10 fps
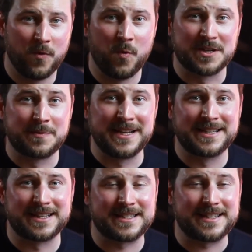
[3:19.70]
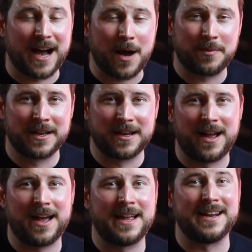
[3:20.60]
which means it's top of the
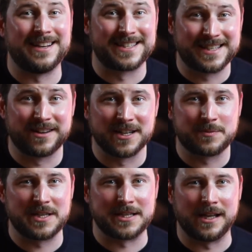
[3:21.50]
line and a serious piece of